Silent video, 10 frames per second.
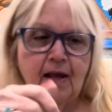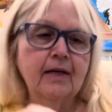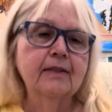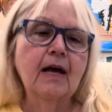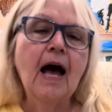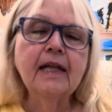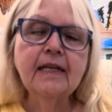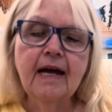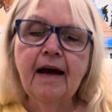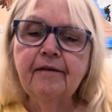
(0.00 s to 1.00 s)
So
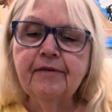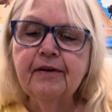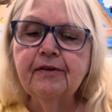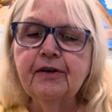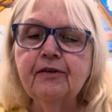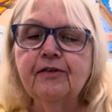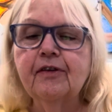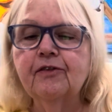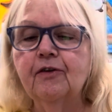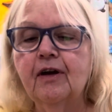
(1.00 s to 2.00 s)
I've never used
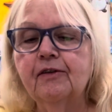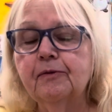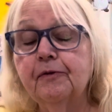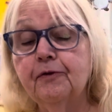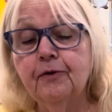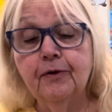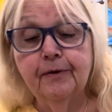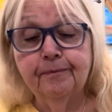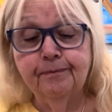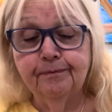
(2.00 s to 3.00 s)
these crayons before.
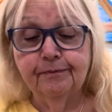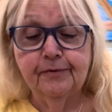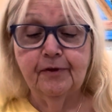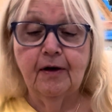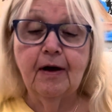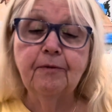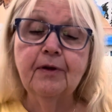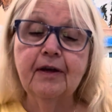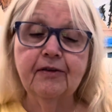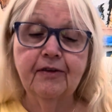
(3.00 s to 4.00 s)
So I'm
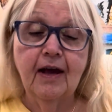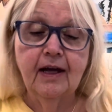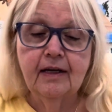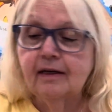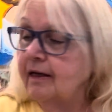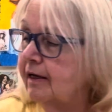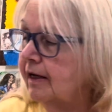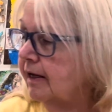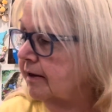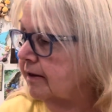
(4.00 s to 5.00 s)
really excited.
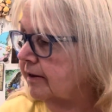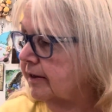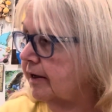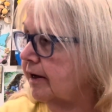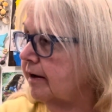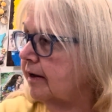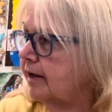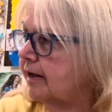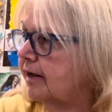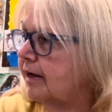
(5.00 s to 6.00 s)
You know,
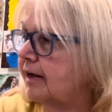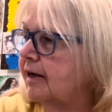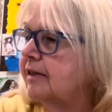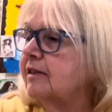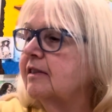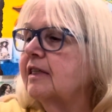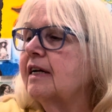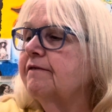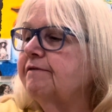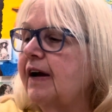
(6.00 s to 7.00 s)
as soon as I
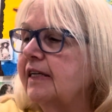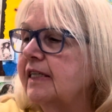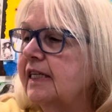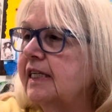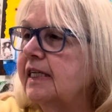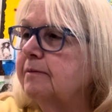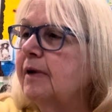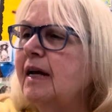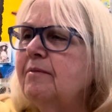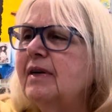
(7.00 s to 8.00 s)
can fight to get in
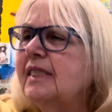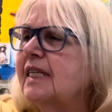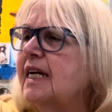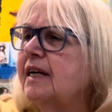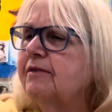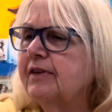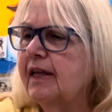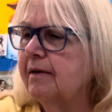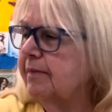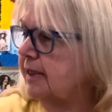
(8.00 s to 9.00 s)
them.
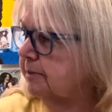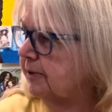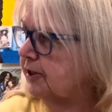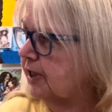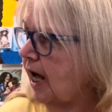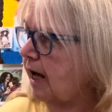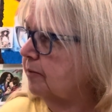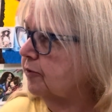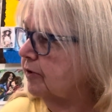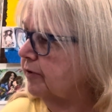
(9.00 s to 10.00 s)
Everything must be
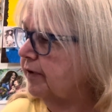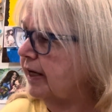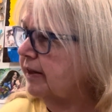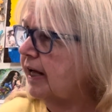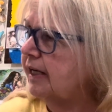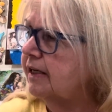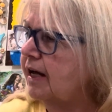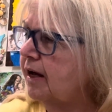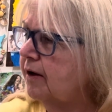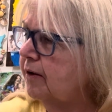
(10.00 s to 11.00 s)
childproof. And they
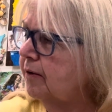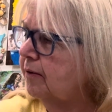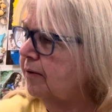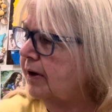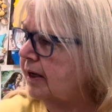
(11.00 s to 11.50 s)
know